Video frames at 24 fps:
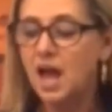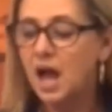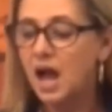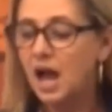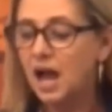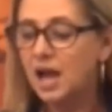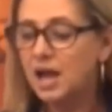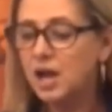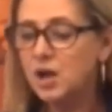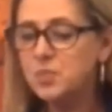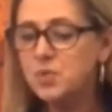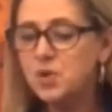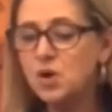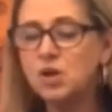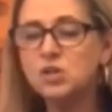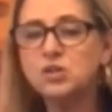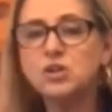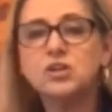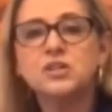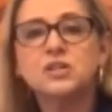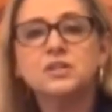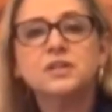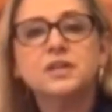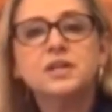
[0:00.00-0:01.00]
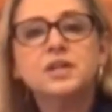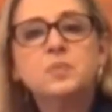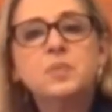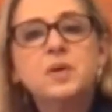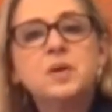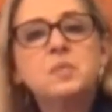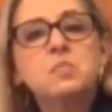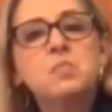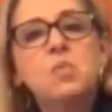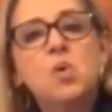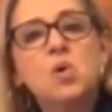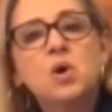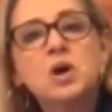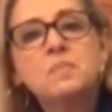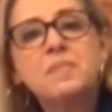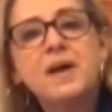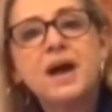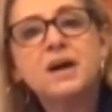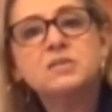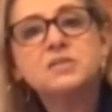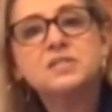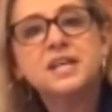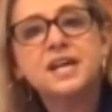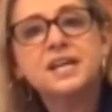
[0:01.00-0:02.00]
I hope you all learned a little bit more
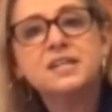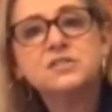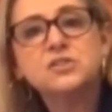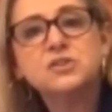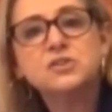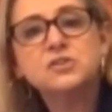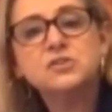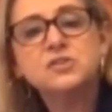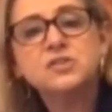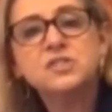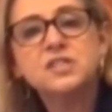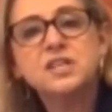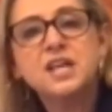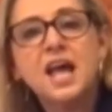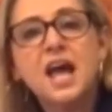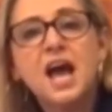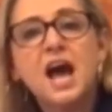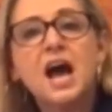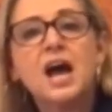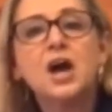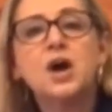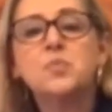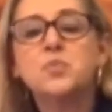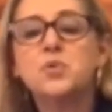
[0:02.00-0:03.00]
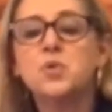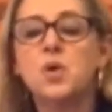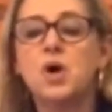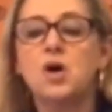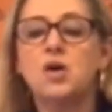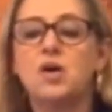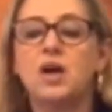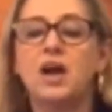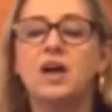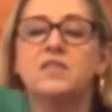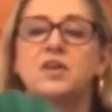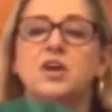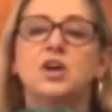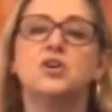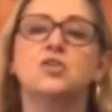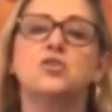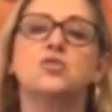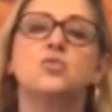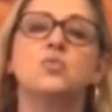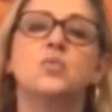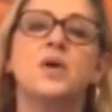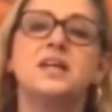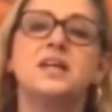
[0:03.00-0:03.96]
about deserts. I hope you all are having a great